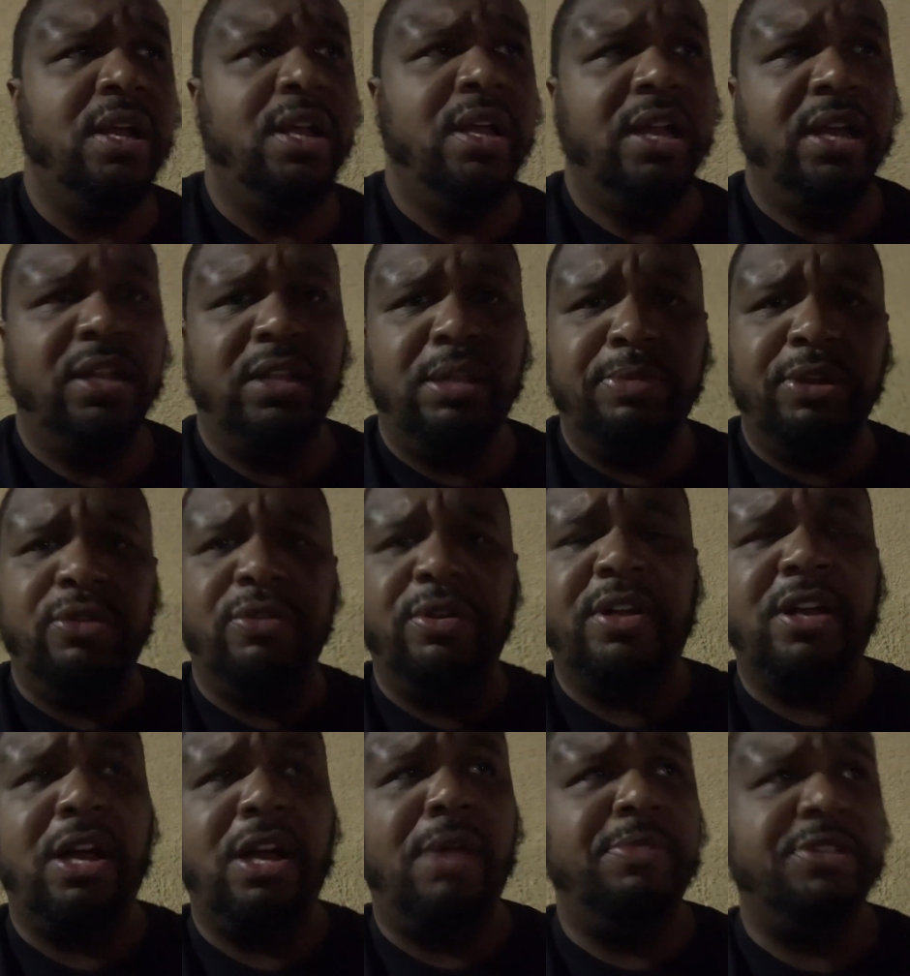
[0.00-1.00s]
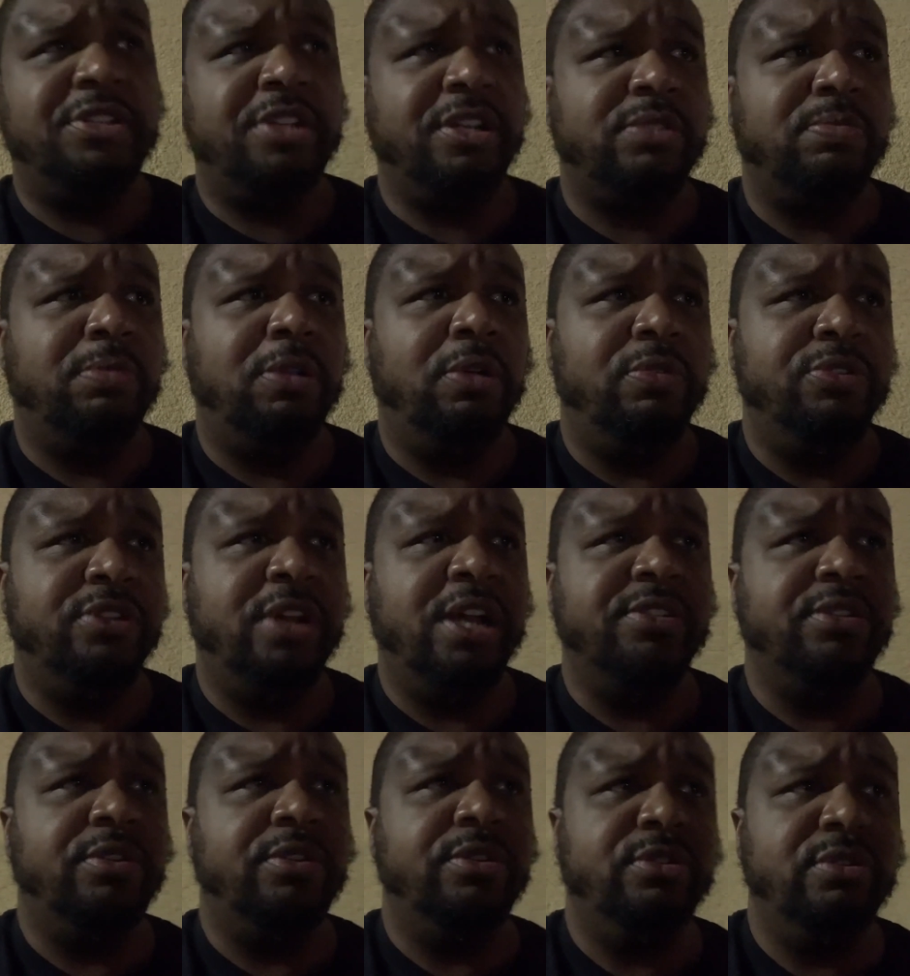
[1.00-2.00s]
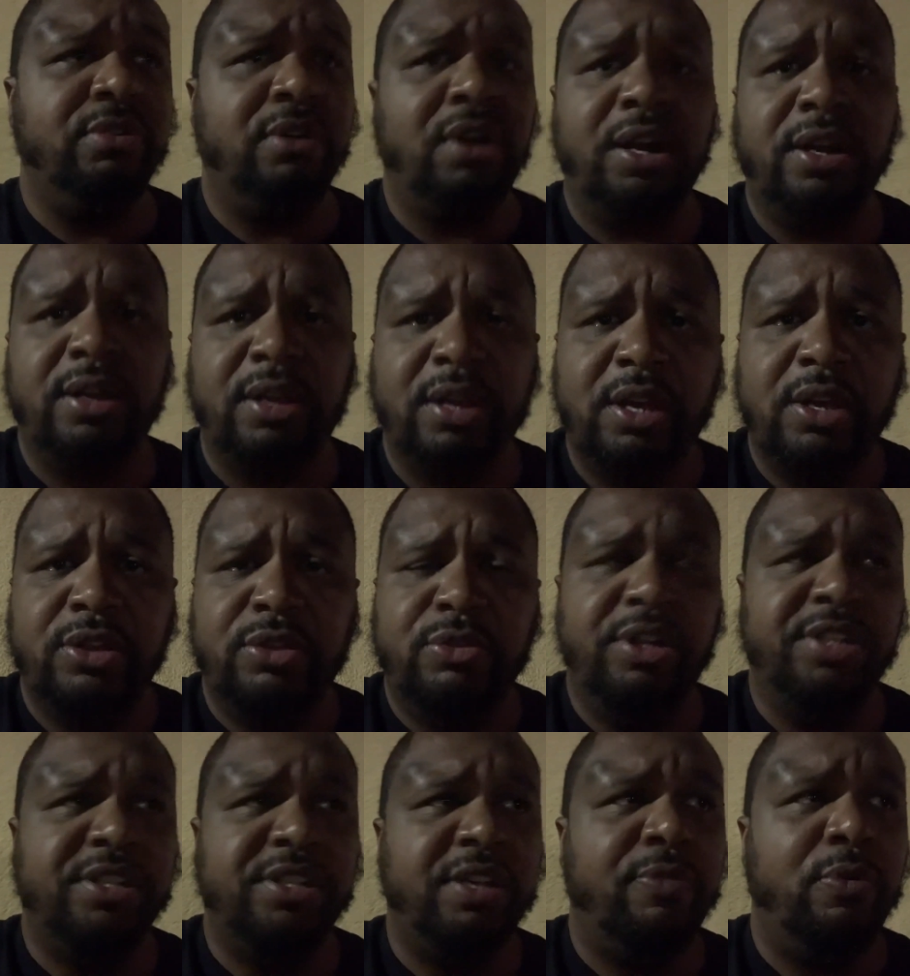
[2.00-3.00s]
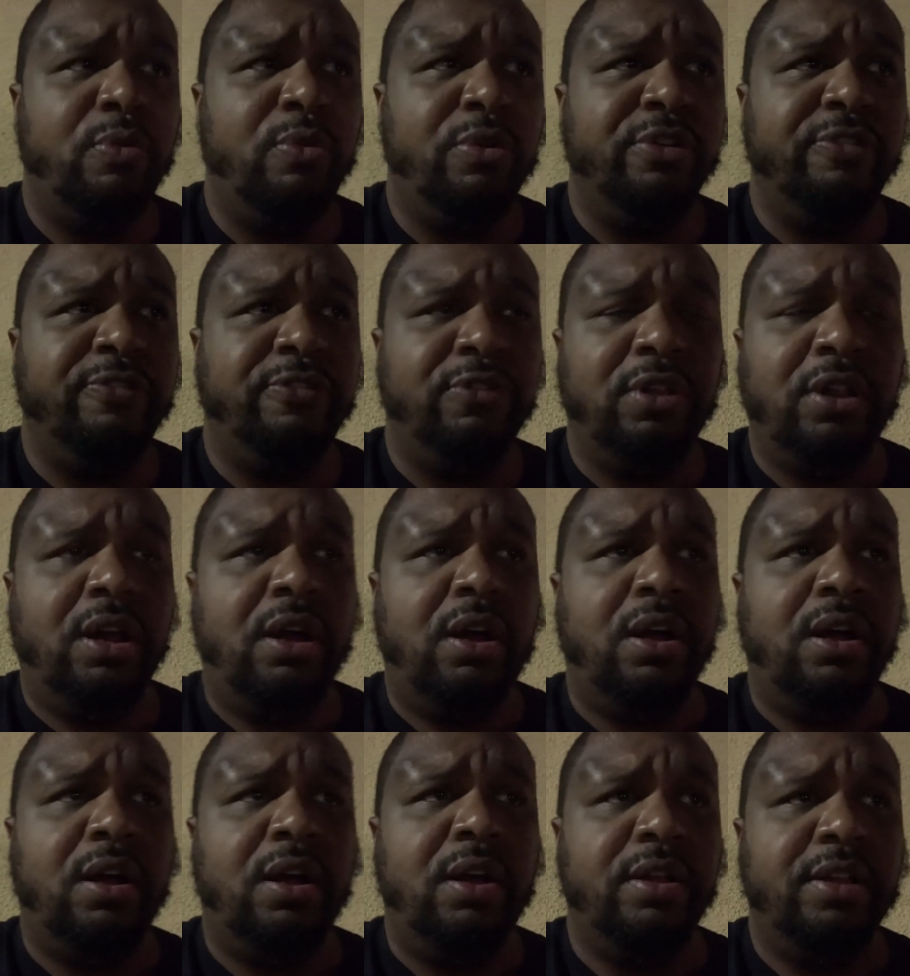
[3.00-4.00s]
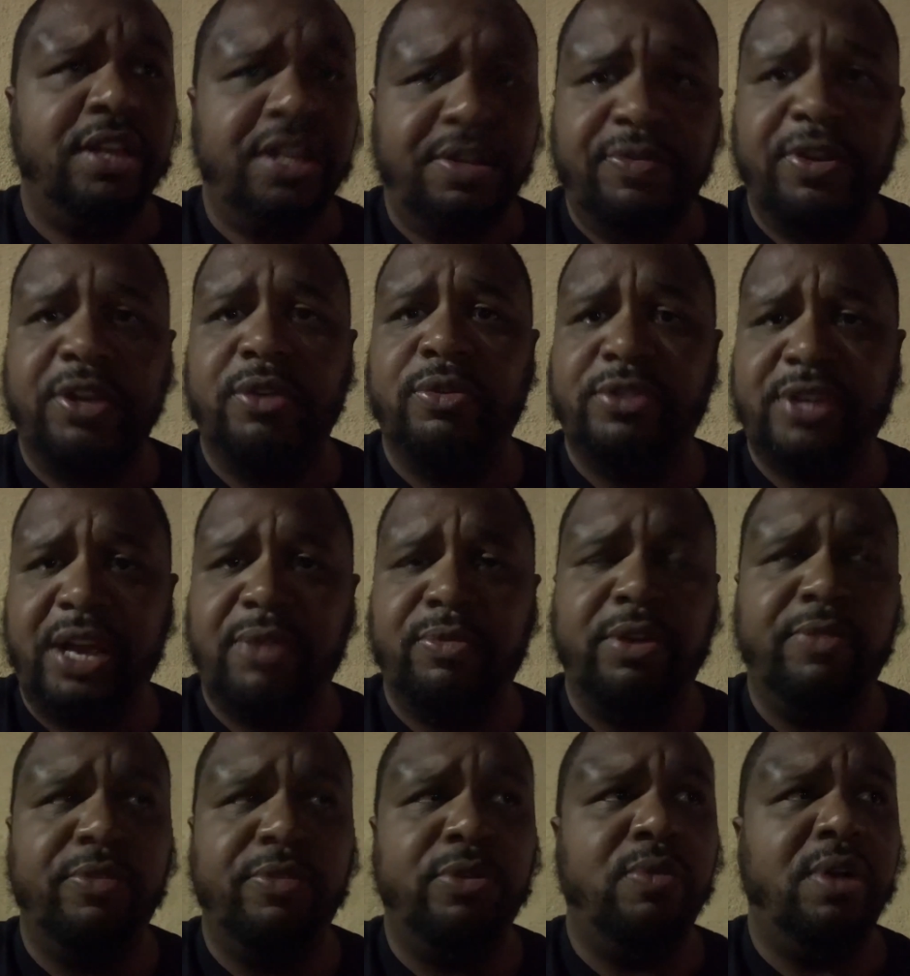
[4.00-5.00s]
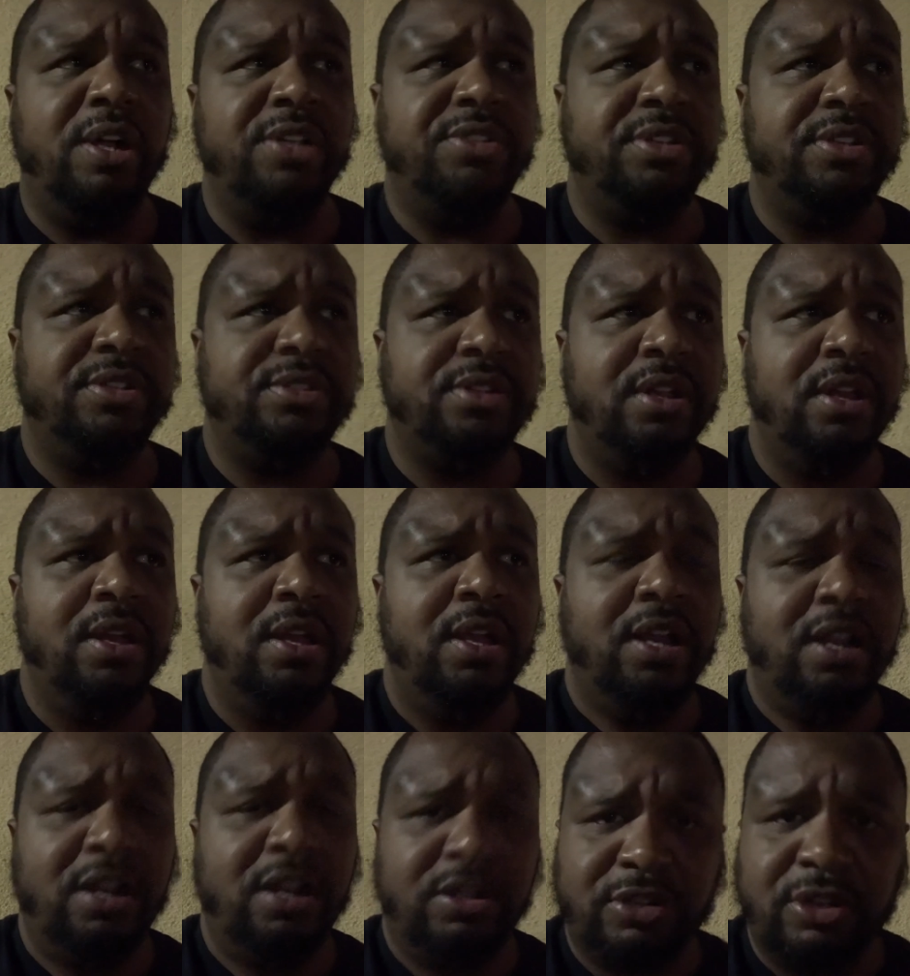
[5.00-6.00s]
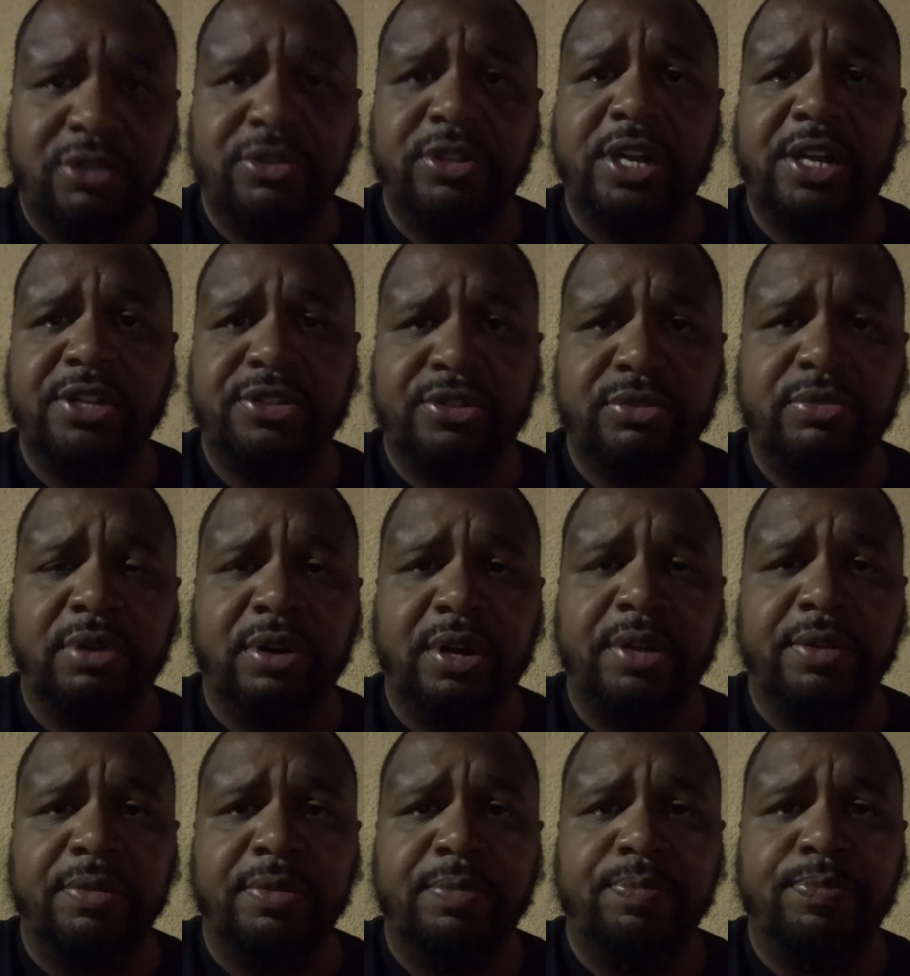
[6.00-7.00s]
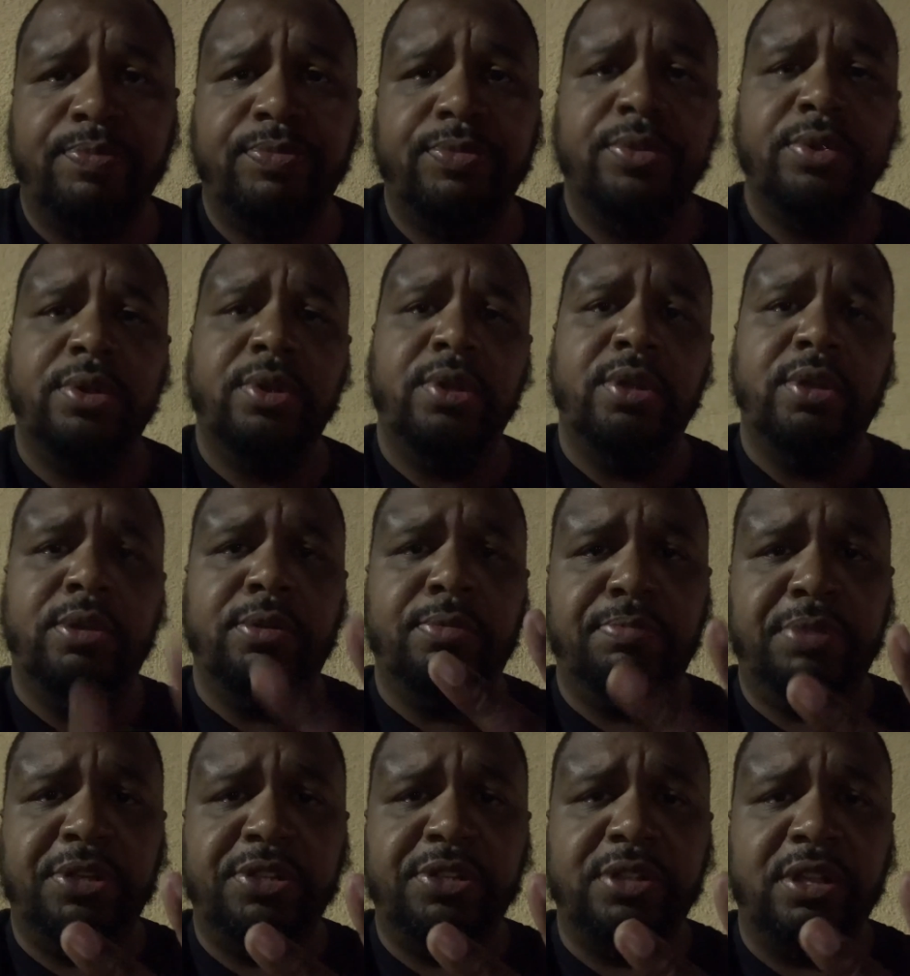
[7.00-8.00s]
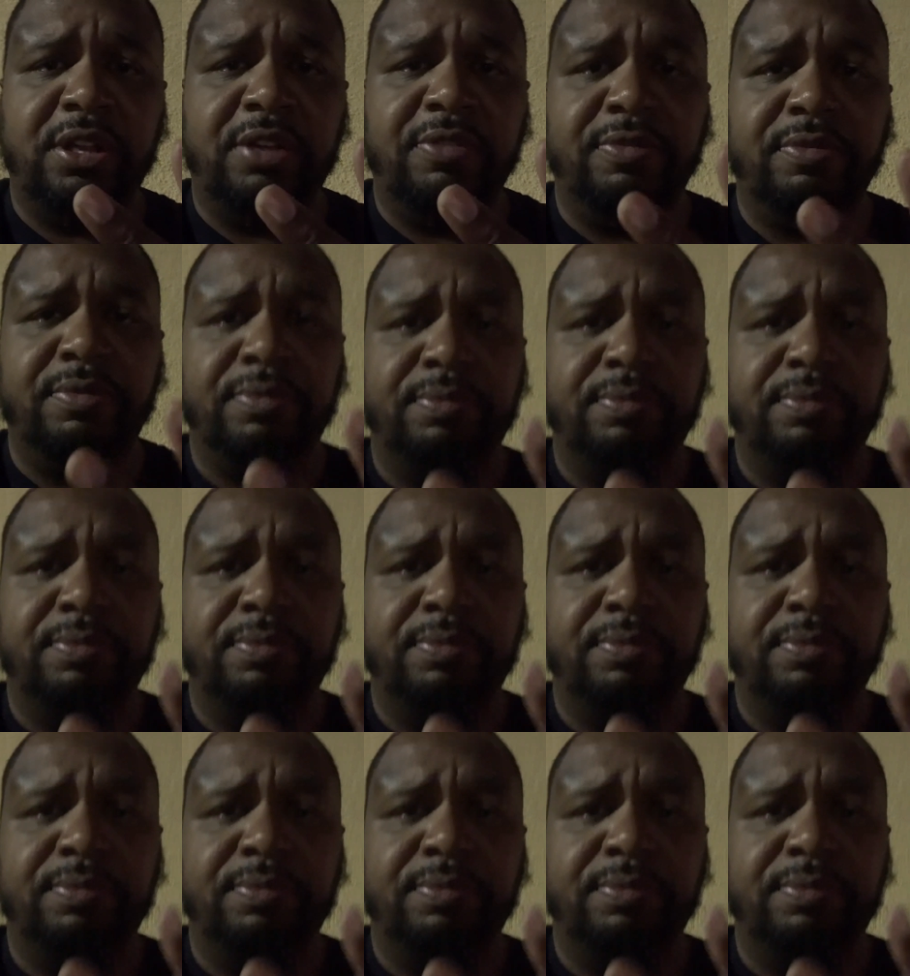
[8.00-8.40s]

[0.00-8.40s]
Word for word: And let me know in the comment section below what you guys are gonna do, all right? You guys have a wonderful uh, evening or day whenever you watch this, and I'll talk to you guys soon, all right? Peace and love.